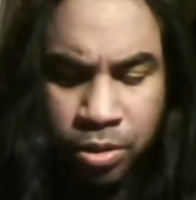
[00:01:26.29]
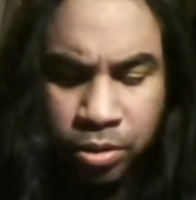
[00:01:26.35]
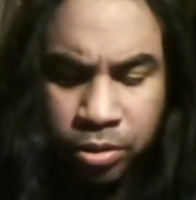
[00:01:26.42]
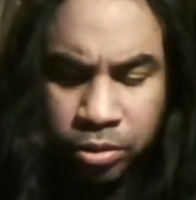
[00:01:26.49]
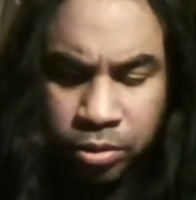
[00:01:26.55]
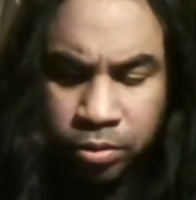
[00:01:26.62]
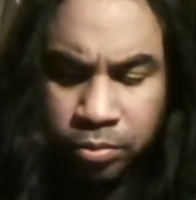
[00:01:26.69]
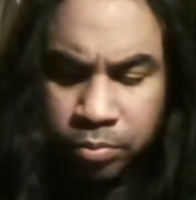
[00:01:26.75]

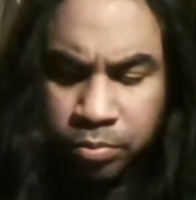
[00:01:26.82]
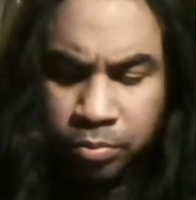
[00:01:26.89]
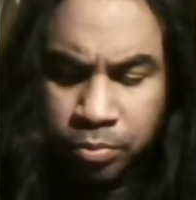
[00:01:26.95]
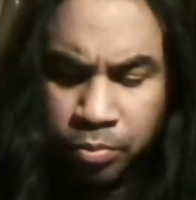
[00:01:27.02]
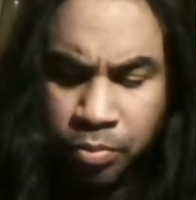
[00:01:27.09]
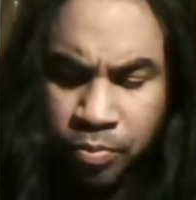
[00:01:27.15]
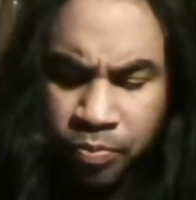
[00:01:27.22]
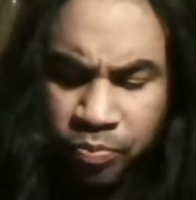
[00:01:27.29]
Um,
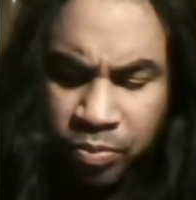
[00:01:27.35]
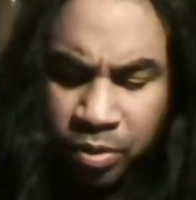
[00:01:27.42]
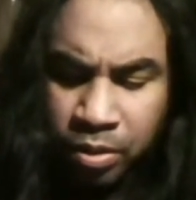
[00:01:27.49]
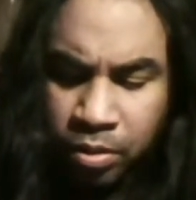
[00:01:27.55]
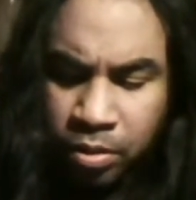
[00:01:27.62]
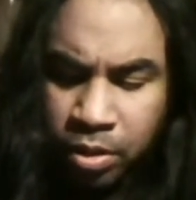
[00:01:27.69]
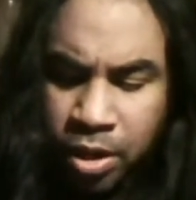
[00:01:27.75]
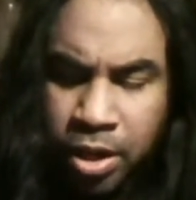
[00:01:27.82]

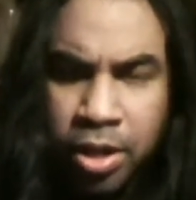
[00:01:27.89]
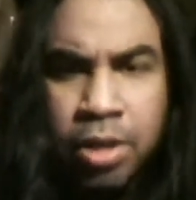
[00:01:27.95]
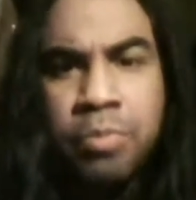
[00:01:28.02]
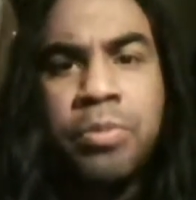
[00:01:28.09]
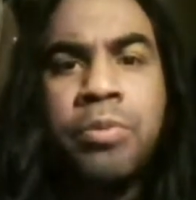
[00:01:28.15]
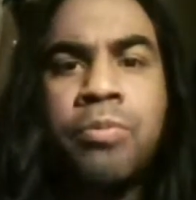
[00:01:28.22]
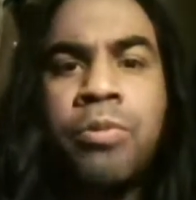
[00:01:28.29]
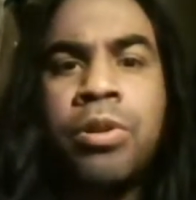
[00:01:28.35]
I have
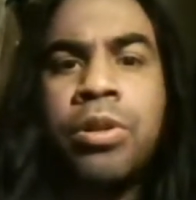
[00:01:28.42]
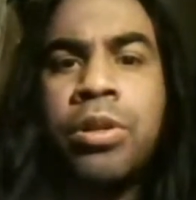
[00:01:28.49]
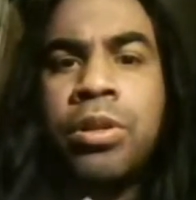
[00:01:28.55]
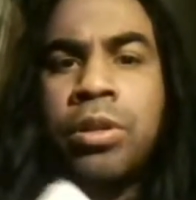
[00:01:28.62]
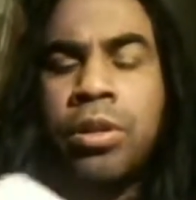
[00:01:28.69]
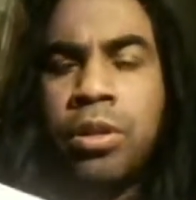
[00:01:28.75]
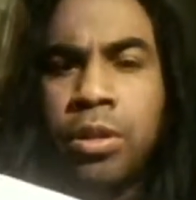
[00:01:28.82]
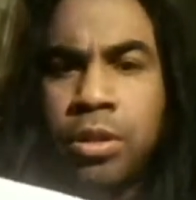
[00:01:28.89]
been working
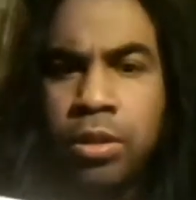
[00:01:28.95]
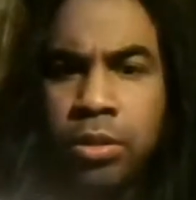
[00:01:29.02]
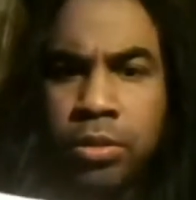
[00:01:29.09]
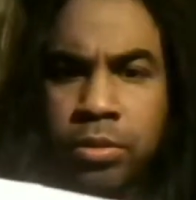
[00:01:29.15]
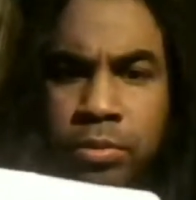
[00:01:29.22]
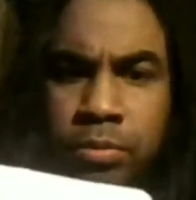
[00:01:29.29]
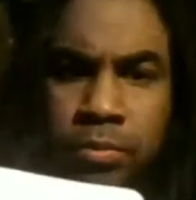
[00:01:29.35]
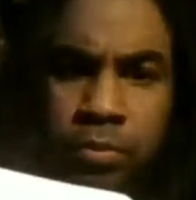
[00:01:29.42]

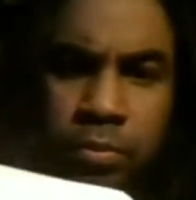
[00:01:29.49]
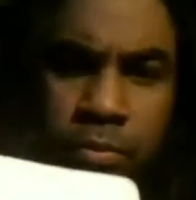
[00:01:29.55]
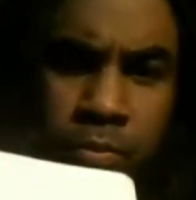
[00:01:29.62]
on